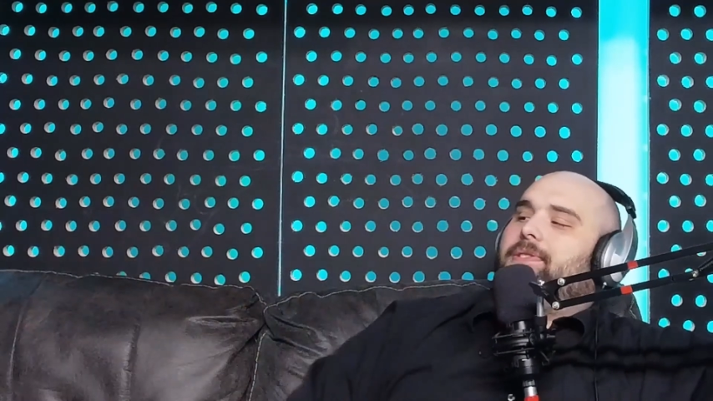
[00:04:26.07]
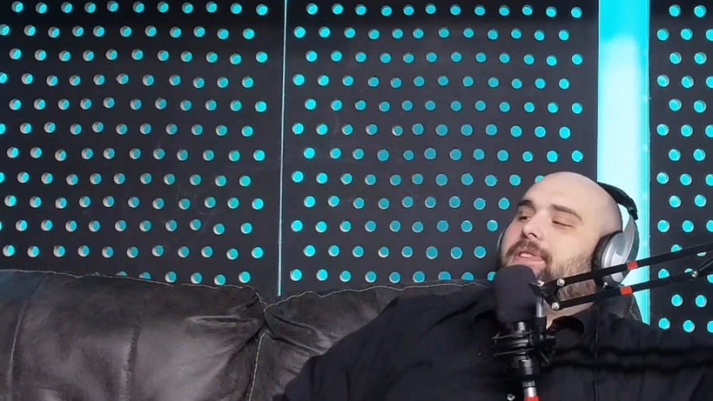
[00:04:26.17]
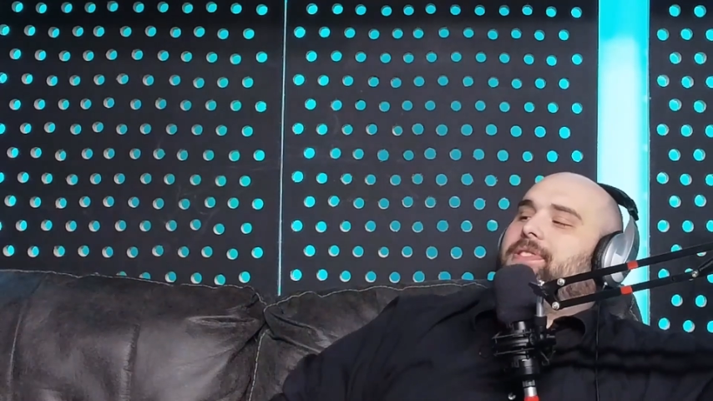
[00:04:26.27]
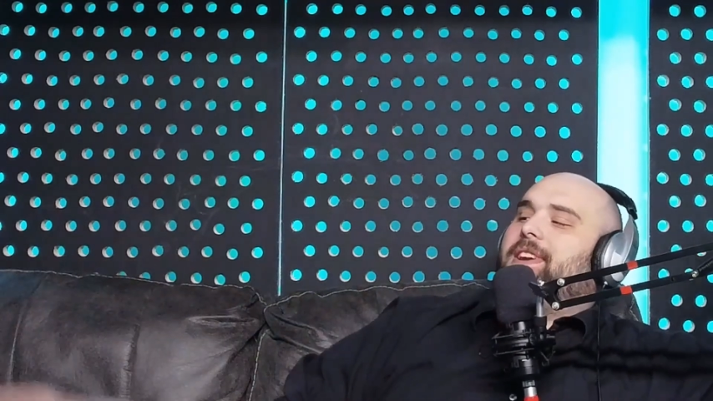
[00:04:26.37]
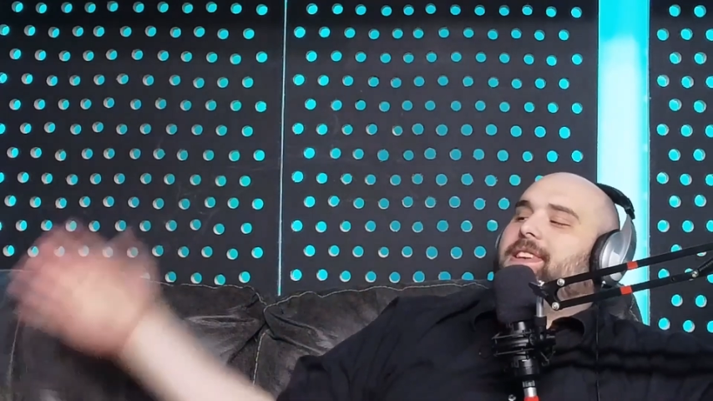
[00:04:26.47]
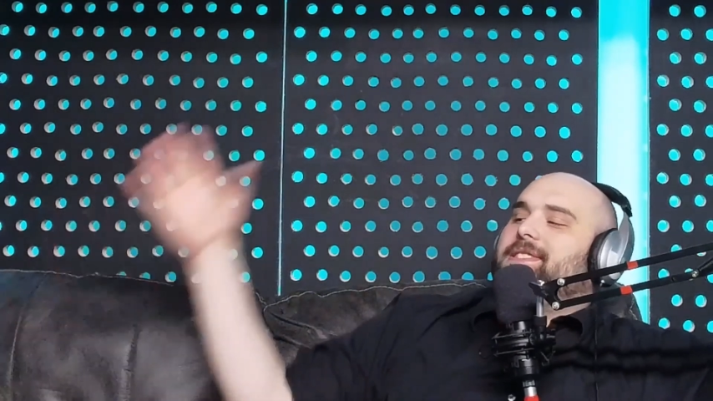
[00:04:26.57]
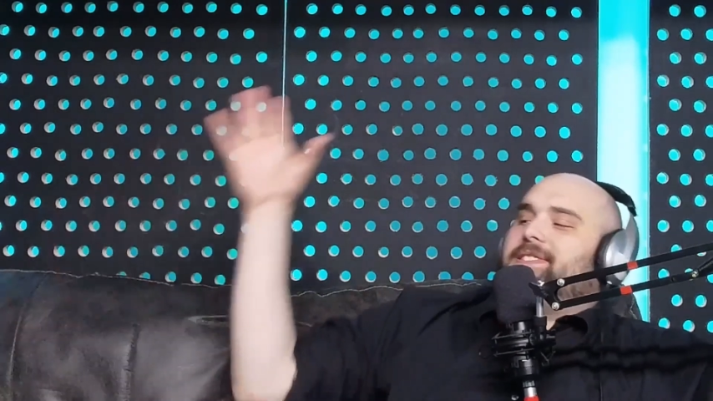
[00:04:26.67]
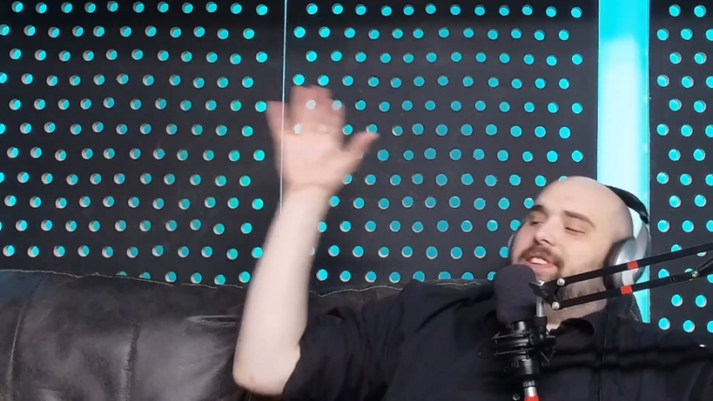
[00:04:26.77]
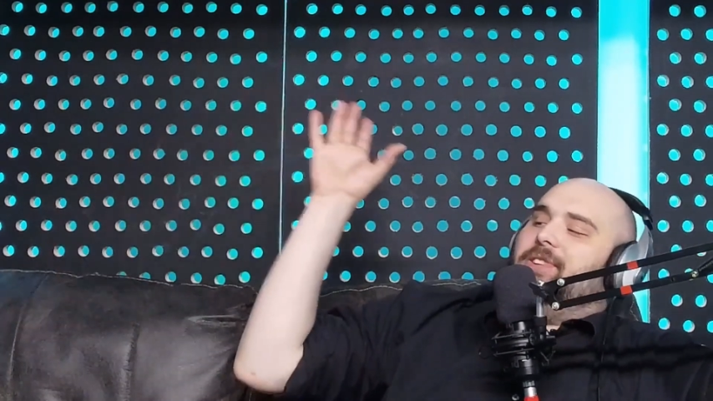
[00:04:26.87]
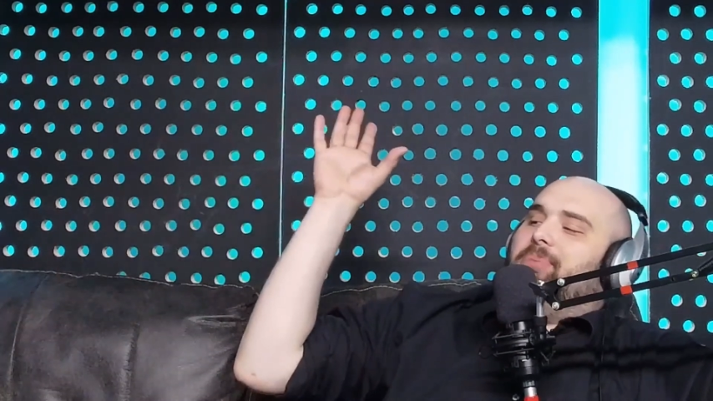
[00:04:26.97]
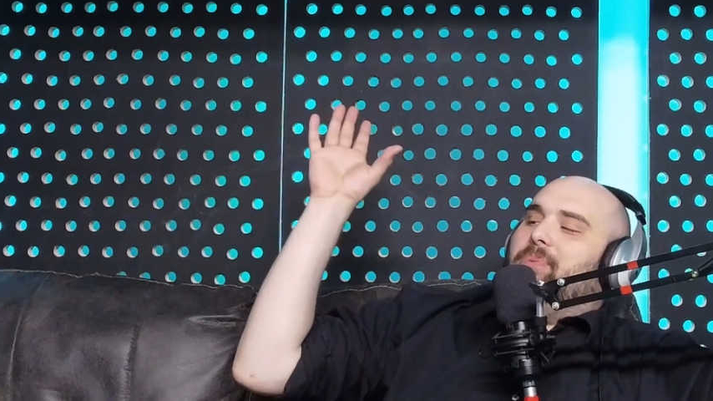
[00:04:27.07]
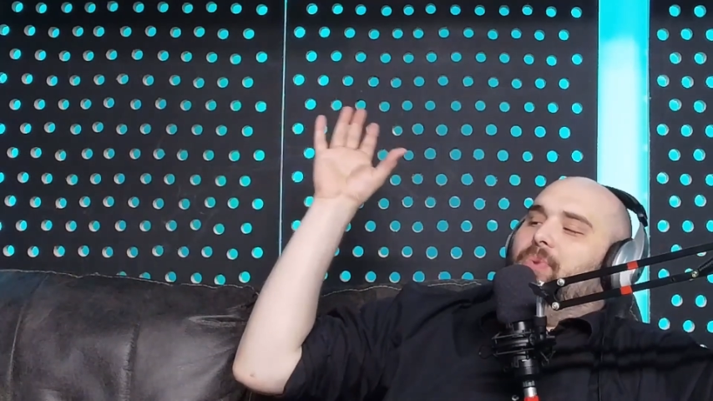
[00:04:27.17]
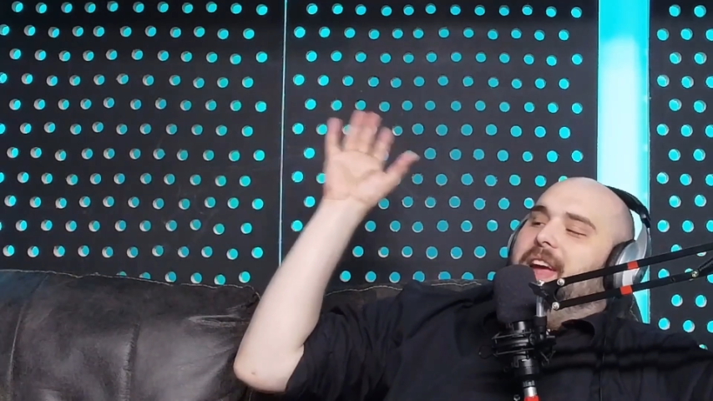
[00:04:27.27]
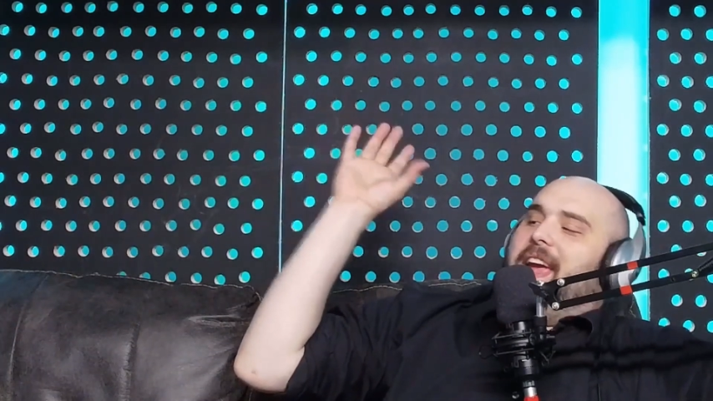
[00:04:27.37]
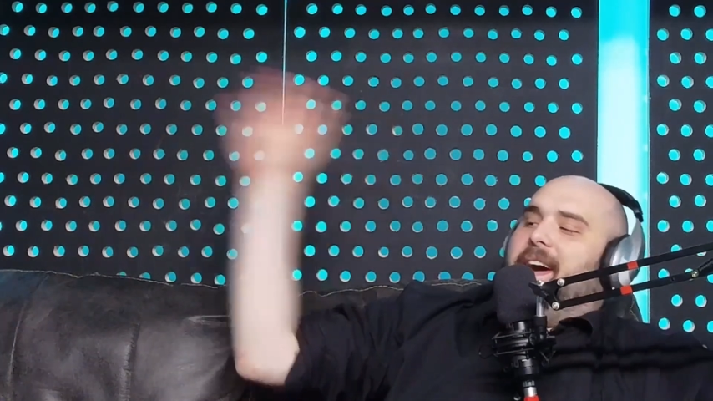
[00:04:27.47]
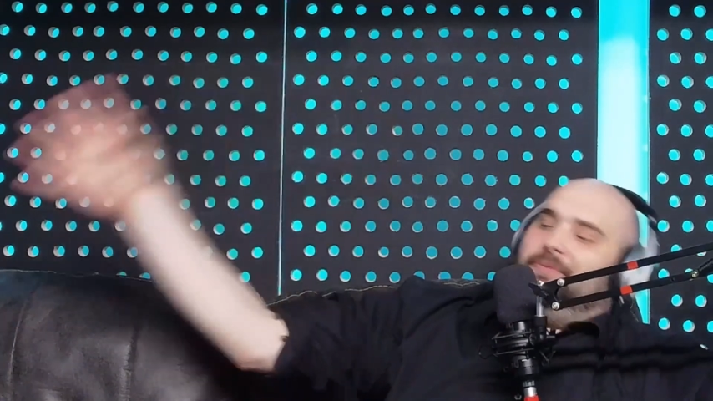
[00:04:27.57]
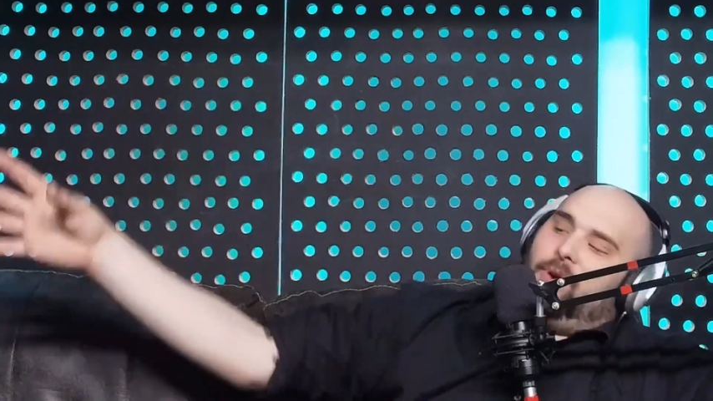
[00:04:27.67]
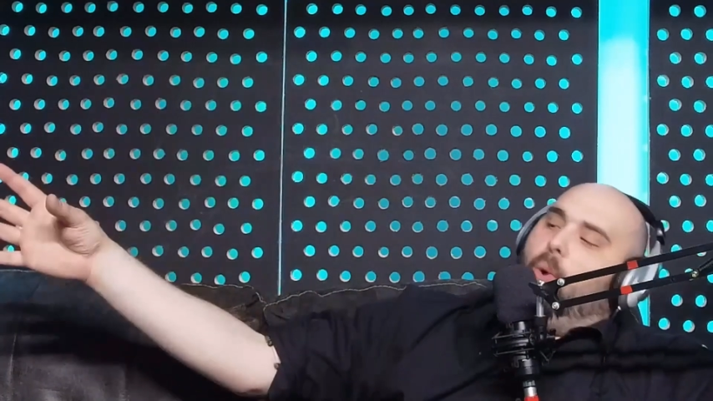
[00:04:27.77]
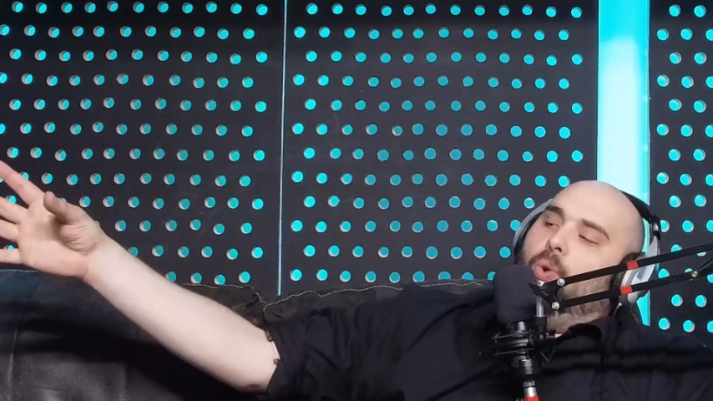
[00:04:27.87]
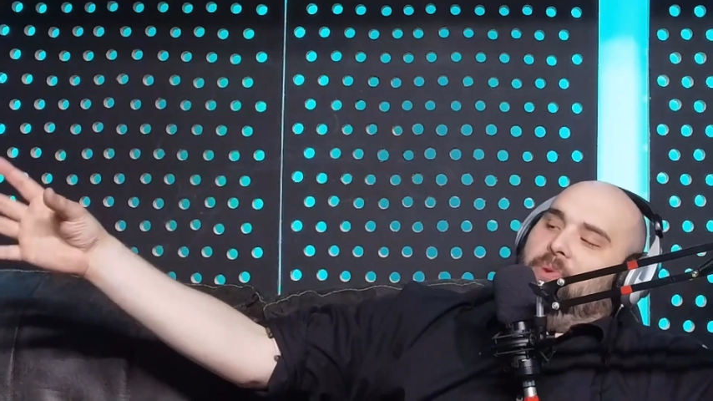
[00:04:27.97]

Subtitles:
The thing is it could be way after or